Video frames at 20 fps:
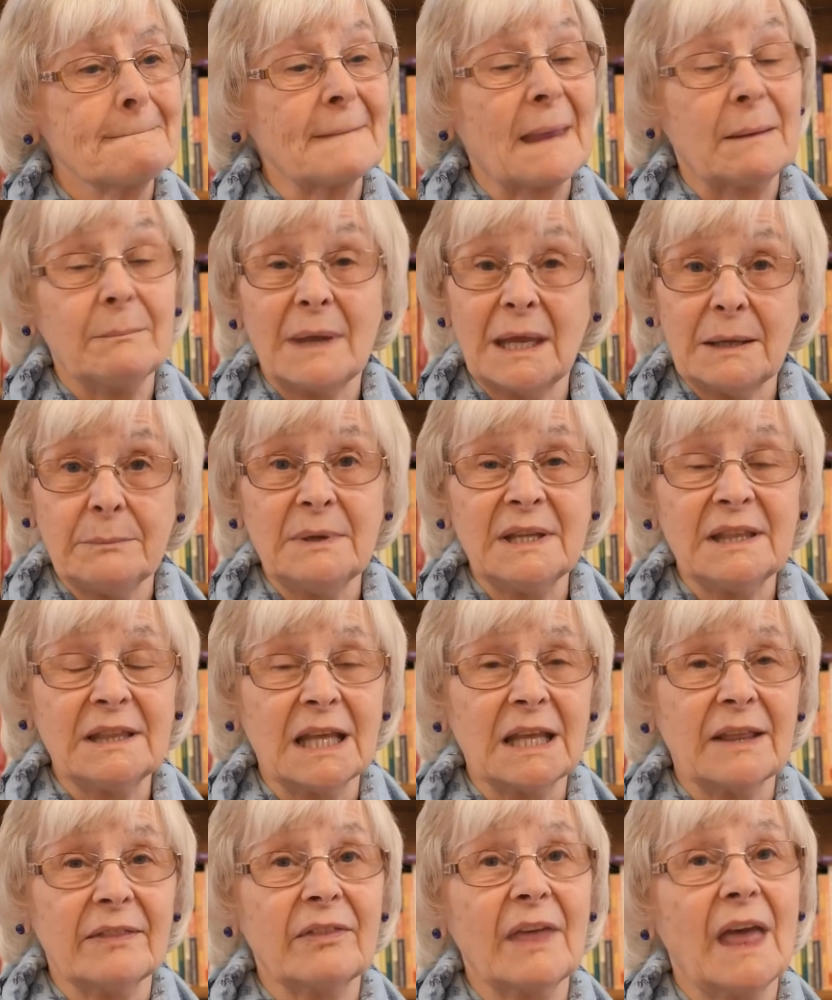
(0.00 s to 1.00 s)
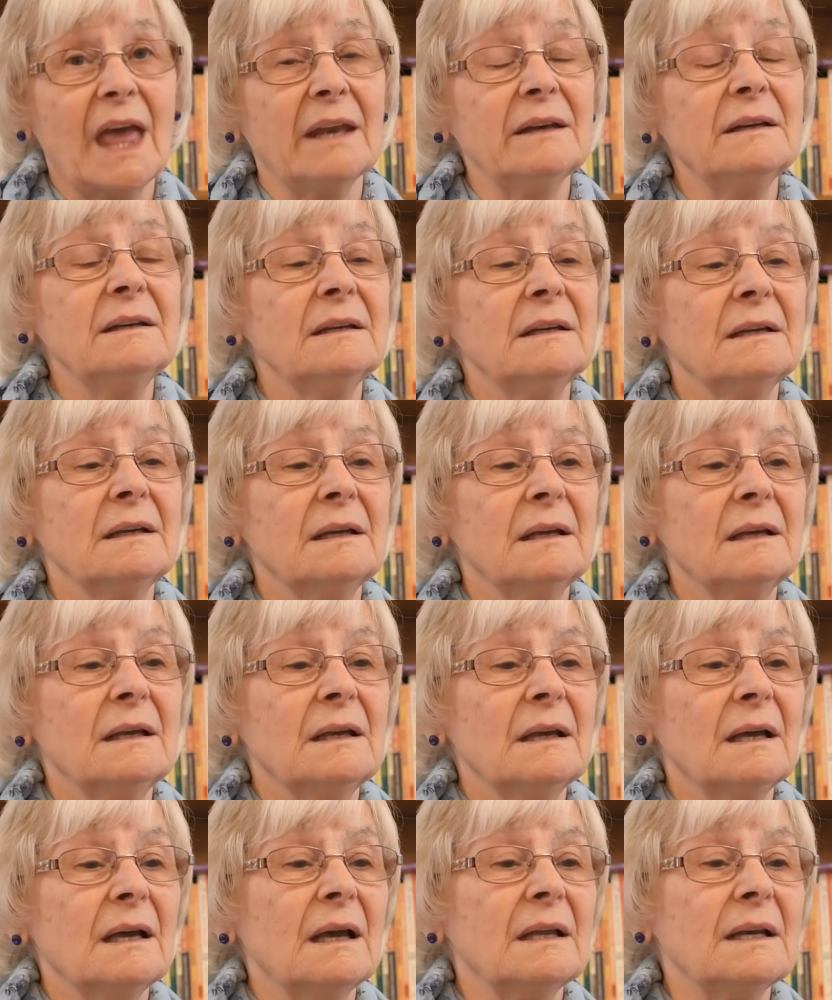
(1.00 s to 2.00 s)
Made me think then,
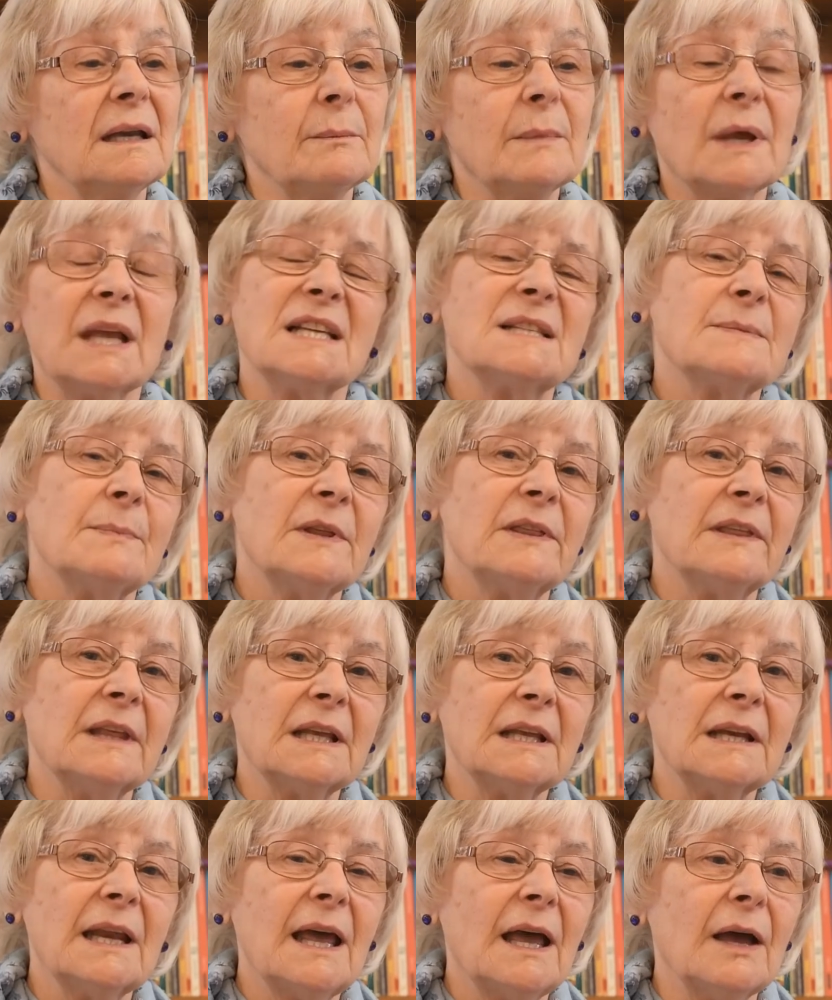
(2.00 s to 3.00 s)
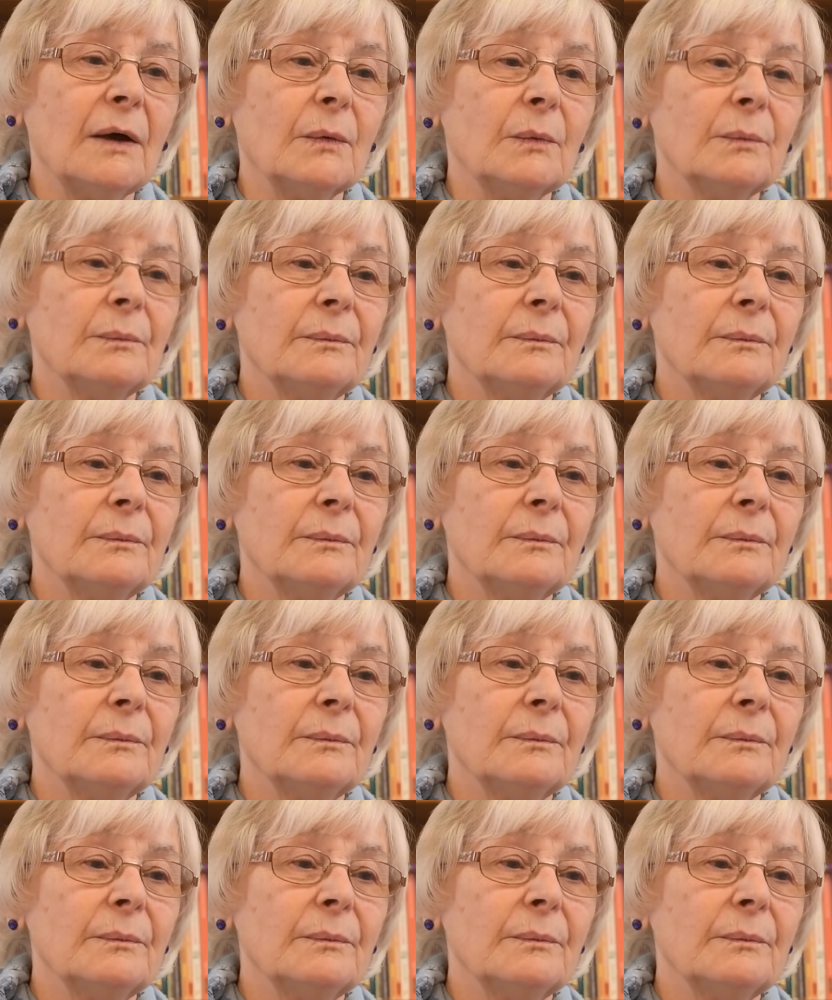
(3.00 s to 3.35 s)
and it makes me think now.